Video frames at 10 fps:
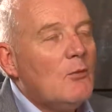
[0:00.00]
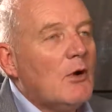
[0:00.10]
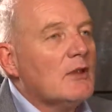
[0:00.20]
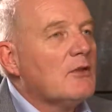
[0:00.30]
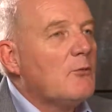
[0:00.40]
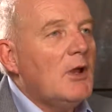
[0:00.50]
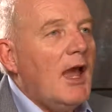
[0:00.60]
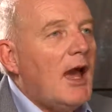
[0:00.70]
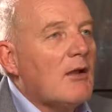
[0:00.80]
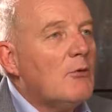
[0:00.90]
Whereas if we
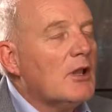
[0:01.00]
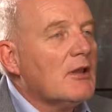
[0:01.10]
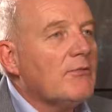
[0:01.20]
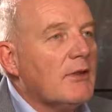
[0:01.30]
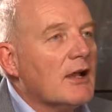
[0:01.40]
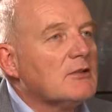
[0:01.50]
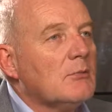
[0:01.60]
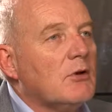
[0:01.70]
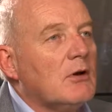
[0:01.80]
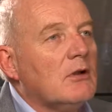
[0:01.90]
had a really
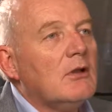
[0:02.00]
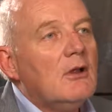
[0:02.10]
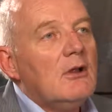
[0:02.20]
flexible,